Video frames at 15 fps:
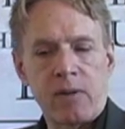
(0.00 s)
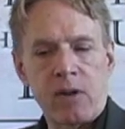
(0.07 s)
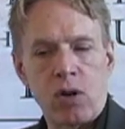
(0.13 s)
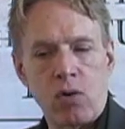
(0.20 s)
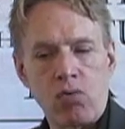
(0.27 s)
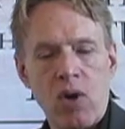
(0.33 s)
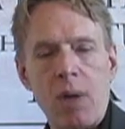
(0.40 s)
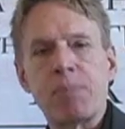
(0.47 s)

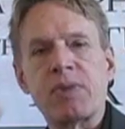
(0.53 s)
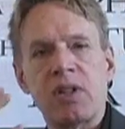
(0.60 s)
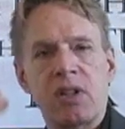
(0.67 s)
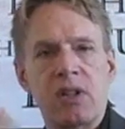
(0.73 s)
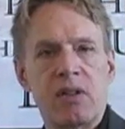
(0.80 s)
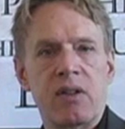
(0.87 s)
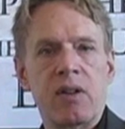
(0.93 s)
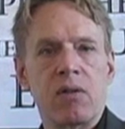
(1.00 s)

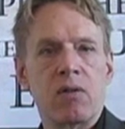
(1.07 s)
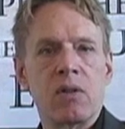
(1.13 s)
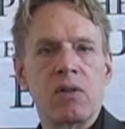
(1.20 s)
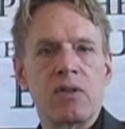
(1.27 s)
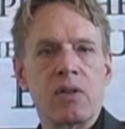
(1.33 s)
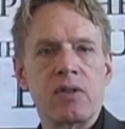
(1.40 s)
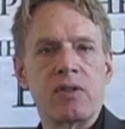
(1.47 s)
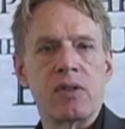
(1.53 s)
corrupted
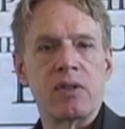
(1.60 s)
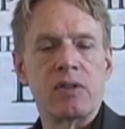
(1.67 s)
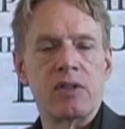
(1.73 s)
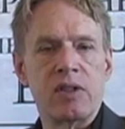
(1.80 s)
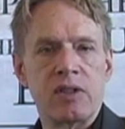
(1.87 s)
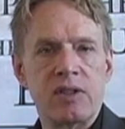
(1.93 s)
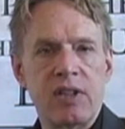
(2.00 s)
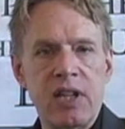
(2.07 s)

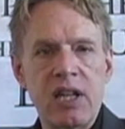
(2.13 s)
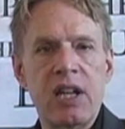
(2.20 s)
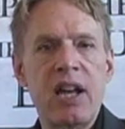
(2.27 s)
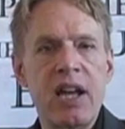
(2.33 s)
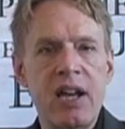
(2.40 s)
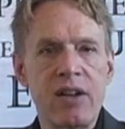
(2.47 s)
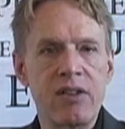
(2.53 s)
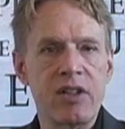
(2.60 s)
the
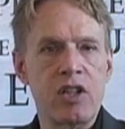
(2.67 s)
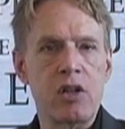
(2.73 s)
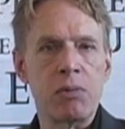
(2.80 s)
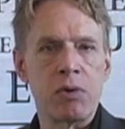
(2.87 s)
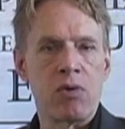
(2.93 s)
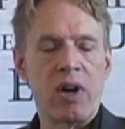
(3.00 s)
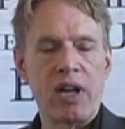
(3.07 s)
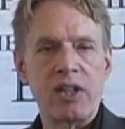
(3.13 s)
DNA of the
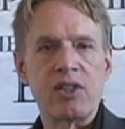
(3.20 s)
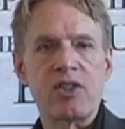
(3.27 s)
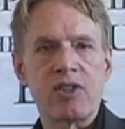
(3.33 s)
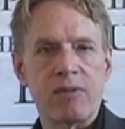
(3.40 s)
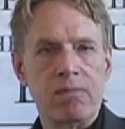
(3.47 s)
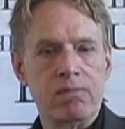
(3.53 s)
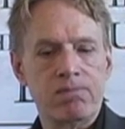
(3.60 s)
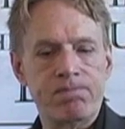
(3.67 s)
human
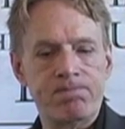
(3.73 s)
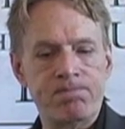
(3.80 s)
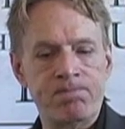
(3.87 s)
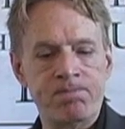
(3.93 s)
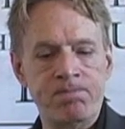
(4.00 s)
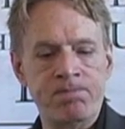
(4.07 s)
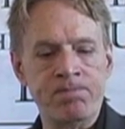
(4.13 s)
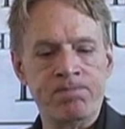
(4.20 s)
race,
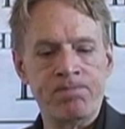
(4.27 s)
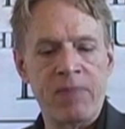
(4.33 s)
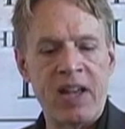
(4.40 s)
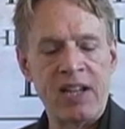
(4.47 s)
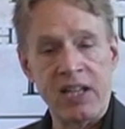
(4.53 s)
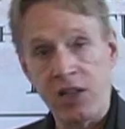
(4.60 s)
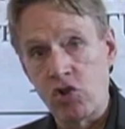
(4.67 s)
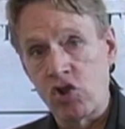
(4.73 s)

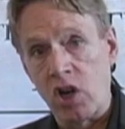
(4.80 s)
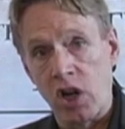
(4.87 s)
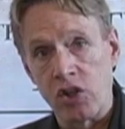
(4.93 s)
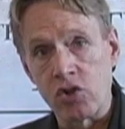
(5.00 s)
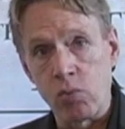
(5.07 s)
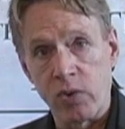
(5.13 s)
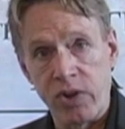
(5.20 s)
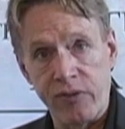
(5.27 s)
and he
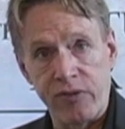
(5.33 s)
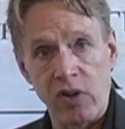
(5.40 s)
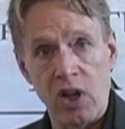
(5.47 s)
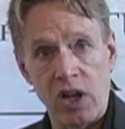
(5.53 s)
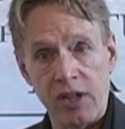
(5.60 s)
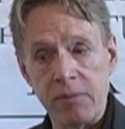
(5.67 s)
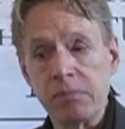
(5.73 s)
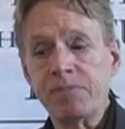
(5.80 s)
judged with the
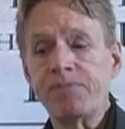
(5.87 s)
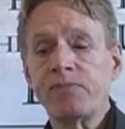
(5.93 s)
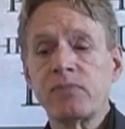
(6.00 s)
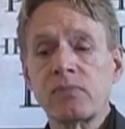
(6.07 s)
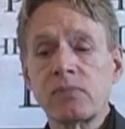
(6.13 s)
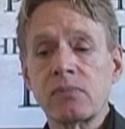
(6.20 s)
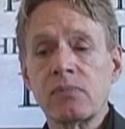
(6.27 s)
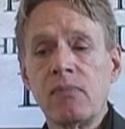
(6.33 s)
flood,
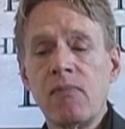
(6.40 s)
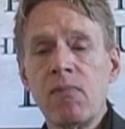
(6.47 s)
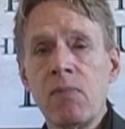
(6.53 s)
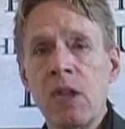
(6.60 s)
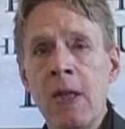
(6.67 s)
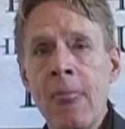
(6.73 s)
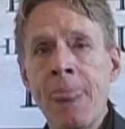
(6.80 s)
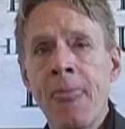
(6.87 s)

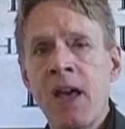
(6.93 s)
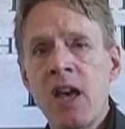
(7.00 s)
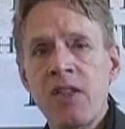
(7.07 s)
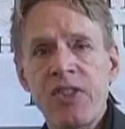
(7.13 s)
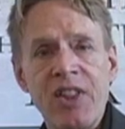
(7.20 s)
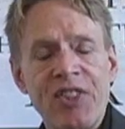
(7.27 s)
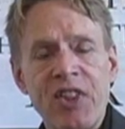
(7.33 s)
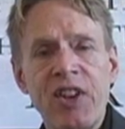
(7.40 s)

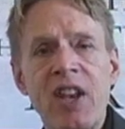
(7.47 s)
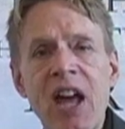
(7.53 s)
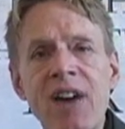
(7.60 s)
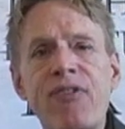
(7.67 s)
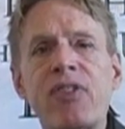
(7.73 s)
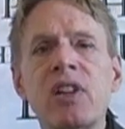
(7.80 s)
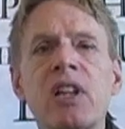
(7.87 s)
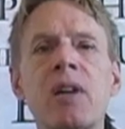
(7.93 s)
that the
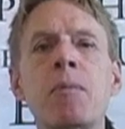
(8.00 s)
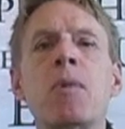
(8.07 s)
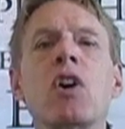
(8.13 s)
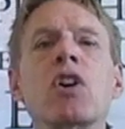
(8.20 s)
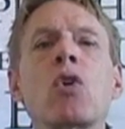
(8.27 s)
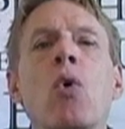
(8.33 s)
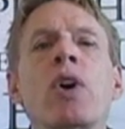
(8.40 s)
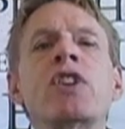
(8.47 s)
Nephilim
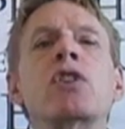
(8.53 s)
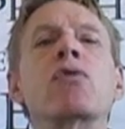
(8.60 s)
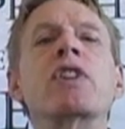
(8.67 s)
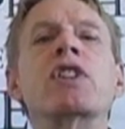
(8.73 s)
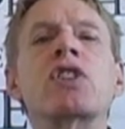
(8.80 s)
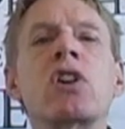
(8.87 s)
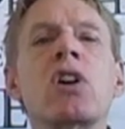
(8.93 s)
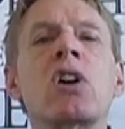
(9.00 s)
are going to
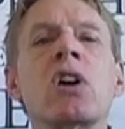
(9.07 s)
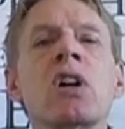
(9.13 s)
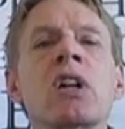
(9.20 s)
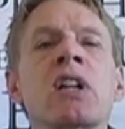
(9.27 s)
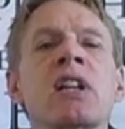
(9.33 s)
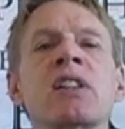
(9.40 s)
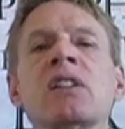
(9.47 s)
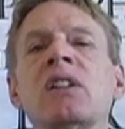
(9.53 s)

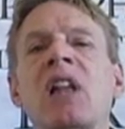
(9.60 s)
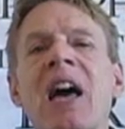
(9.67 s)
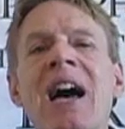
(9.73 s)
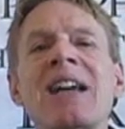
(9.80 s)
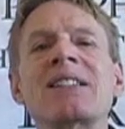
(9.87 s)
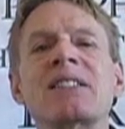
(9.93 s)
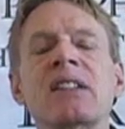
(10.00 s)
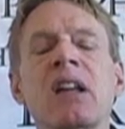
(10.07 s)
return in the
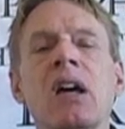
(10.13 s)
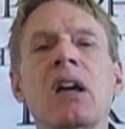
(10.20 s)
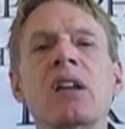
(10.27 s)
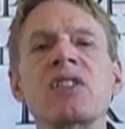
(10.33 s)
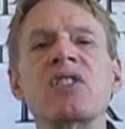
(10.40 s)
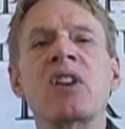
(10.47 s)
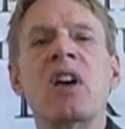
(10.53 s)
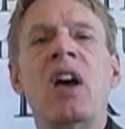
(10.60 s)
last
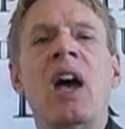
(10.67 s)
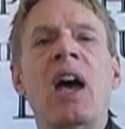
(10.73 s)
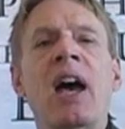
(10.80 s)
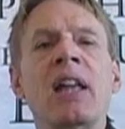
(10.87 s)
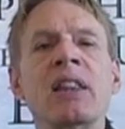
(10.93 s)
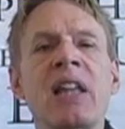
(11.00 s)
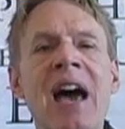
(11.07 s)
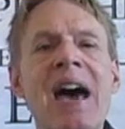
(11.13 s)
days.
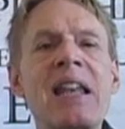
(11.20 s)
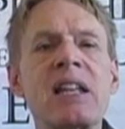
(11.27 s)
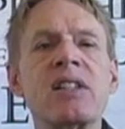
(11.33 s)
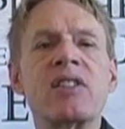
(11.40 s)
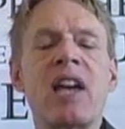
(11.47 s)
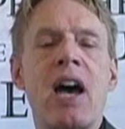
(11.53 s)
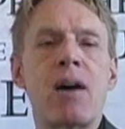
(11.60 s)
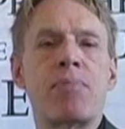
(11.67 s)
And that
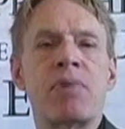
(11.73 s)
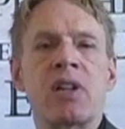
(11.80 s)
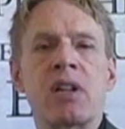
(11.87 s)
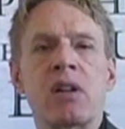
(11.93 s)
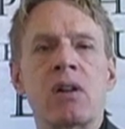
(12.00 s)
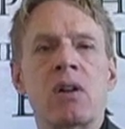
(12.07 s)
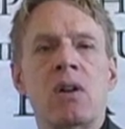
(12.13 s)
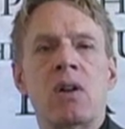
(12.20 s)
is
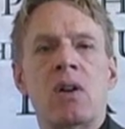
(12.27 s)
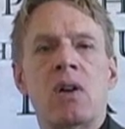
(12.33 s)
happening